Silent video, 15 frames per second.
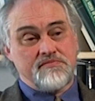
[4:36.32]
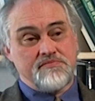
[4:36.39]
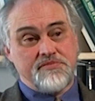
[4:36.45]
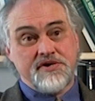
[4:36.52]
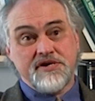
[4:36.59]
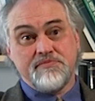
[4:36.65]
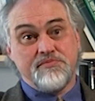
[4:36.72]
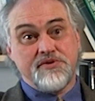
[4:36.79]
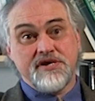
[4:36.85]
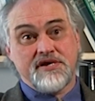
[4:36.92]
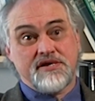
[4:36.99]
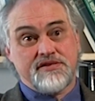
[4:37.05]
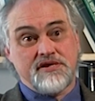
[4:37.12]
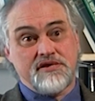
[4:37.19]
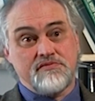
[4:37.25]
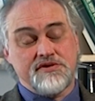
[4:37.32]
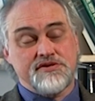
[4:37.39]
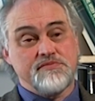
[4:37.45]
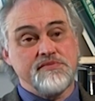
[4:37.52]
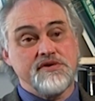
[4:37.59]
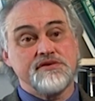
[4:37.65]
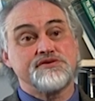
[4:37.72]
brihati, which
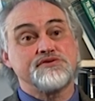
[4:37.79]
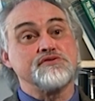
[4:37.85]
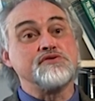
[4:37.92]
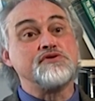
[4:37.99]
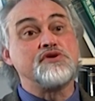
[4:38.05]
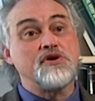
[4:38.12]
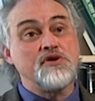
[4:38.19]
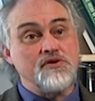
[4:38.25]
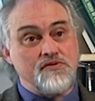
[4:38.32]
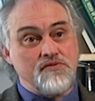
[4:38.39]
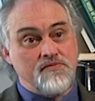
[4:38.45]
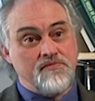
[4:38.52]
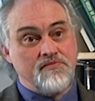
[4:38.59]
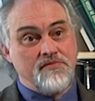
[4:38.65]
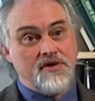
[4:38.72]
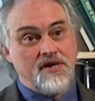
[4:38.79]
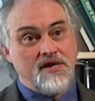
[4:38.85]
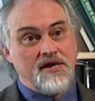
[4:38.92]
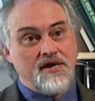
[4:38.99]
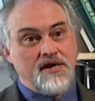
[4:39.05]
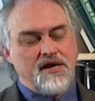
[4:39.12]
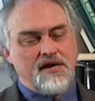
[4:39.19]
means to grow.
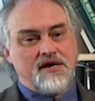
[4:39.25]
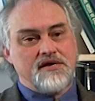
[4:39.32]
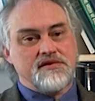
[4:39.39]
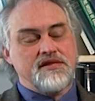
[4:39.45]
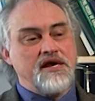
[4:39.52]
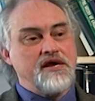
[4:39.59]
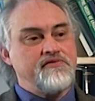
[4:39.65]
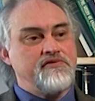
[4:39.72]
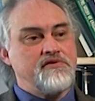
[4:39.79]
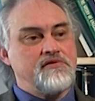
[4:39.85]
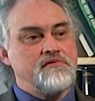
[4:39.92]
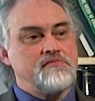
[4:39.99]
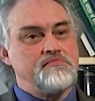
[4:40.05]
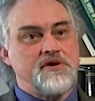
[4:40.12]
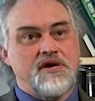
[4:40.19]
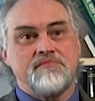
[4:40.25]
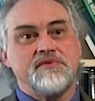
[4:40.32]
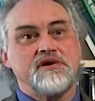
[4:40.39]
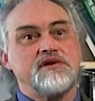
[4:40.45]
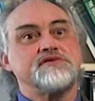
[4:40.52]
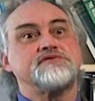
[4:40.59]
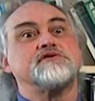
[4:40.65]
And therefore,
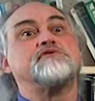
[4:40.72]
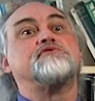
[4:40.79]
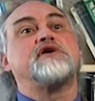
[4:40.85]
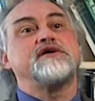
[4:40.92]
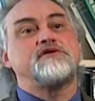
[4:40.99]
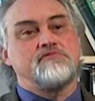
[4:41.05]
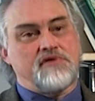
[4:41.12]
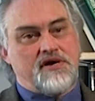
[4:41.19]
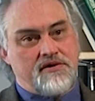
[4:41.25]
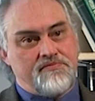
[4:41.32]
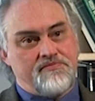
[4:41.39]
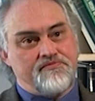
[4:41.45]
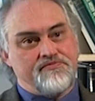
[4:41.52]
Brahman is the great one.